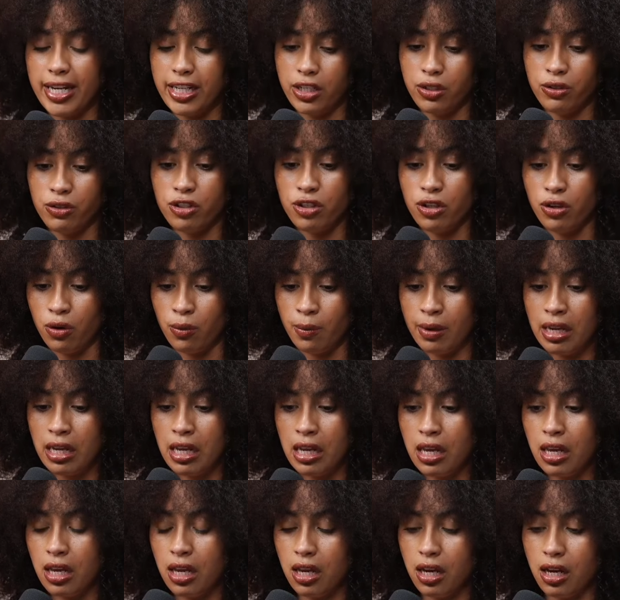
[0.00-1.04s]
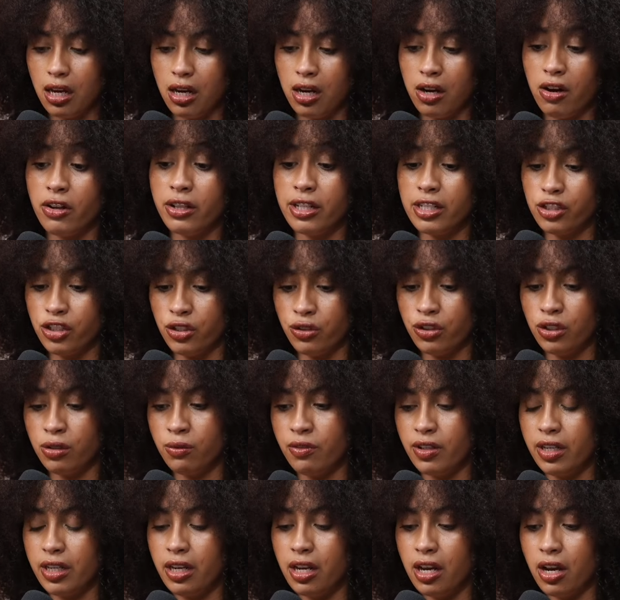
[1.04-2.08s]
YouTube, uh, on this YouTube
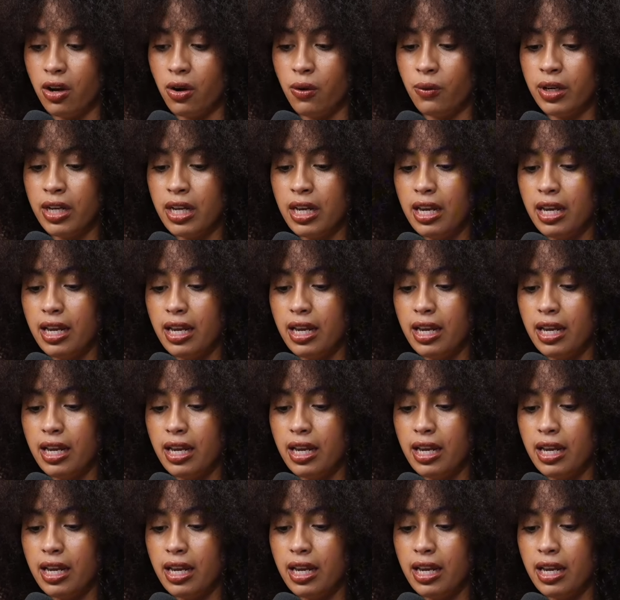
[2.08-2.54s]
video.